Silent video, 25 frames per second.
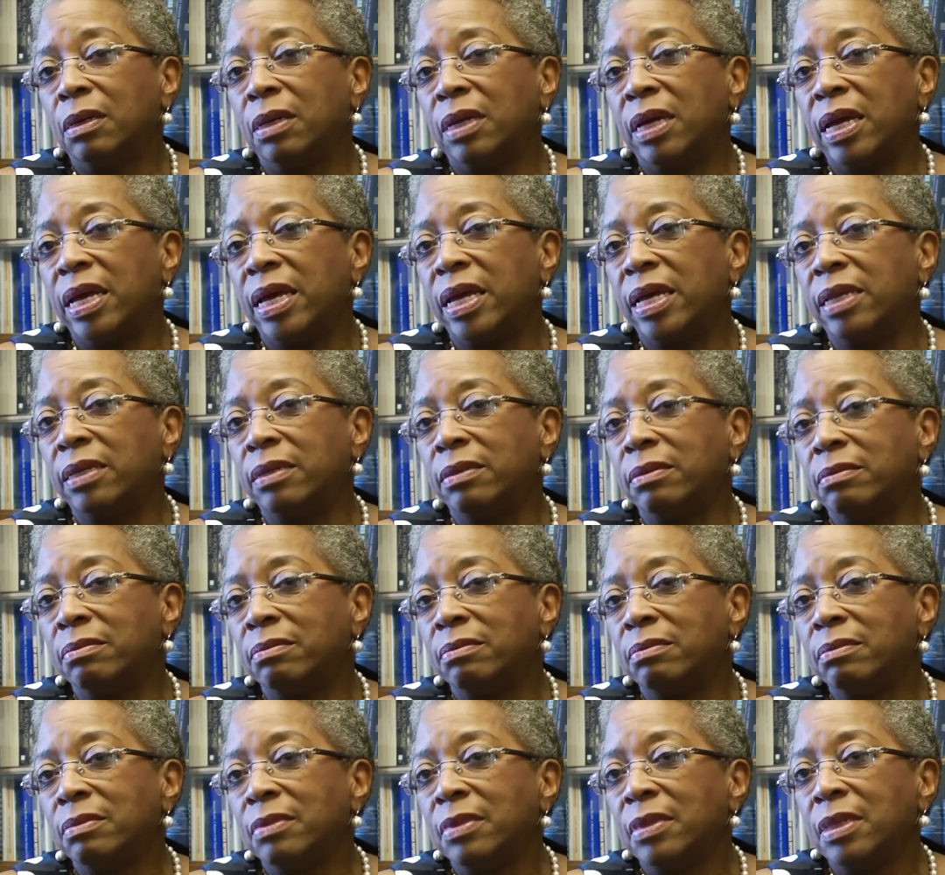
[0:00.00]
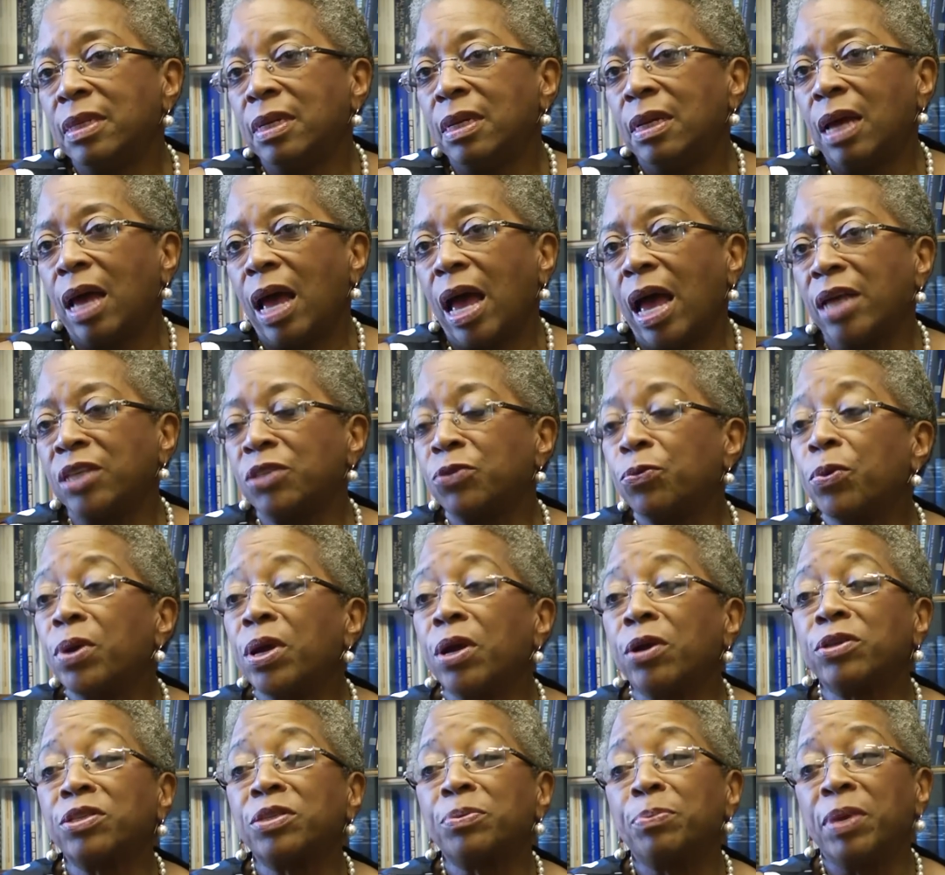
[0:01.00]
And as we
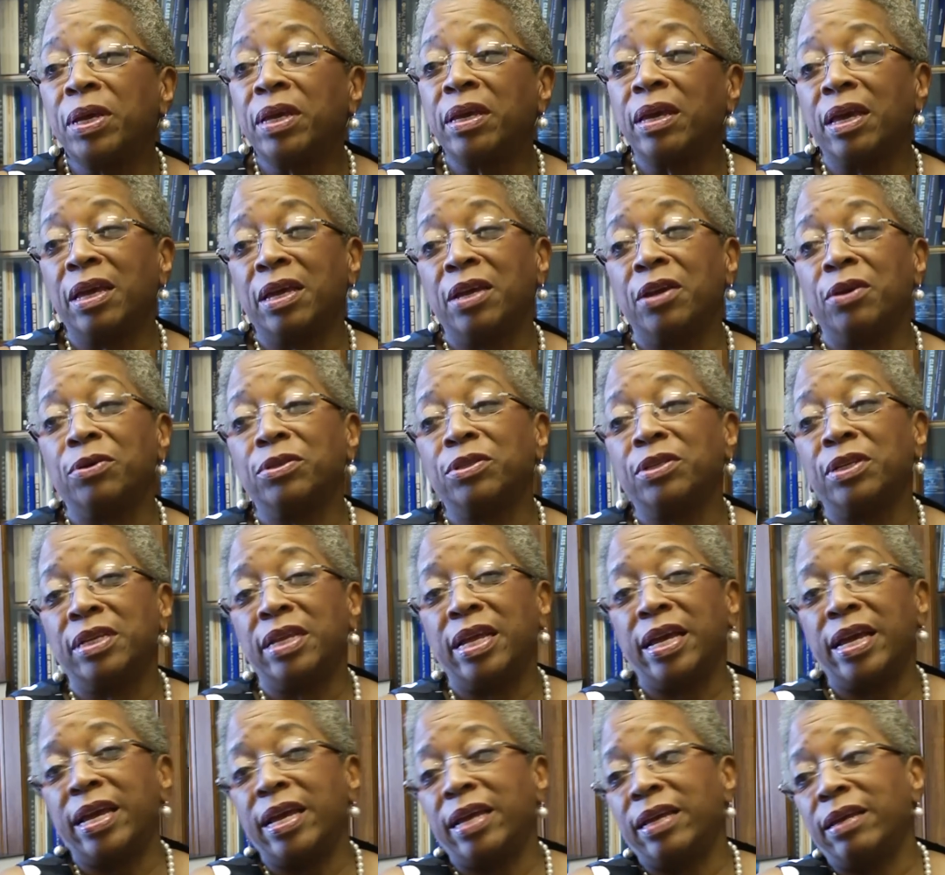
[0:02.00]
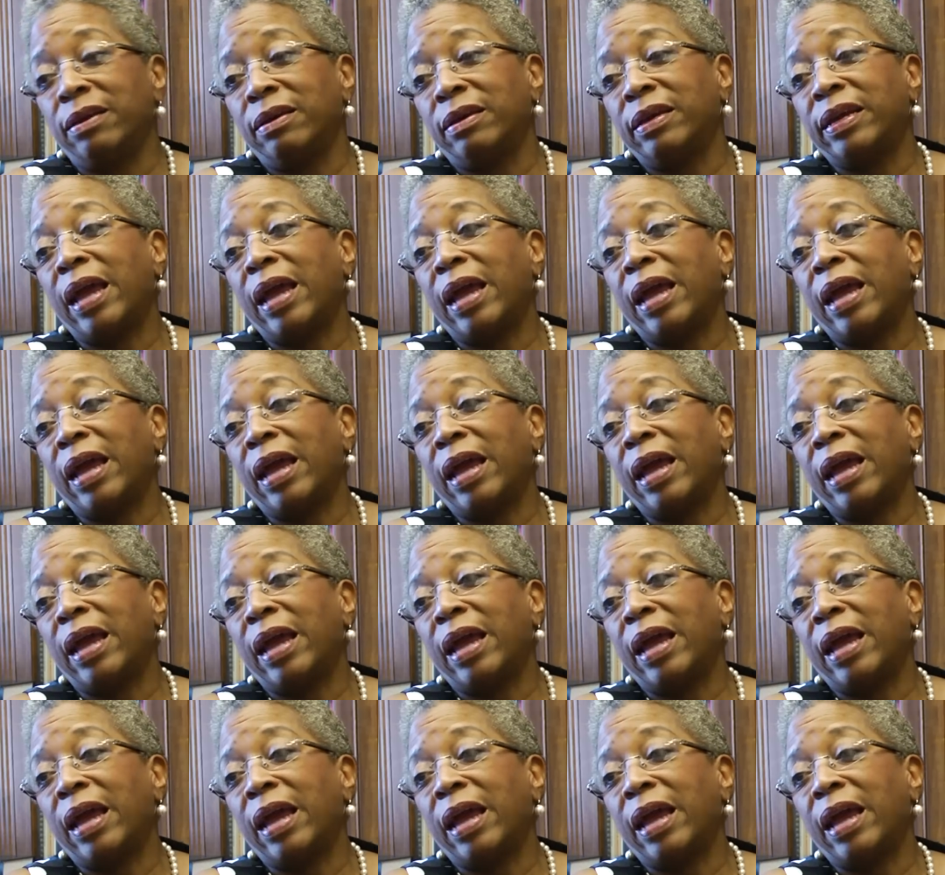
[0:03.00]
are speaking here today,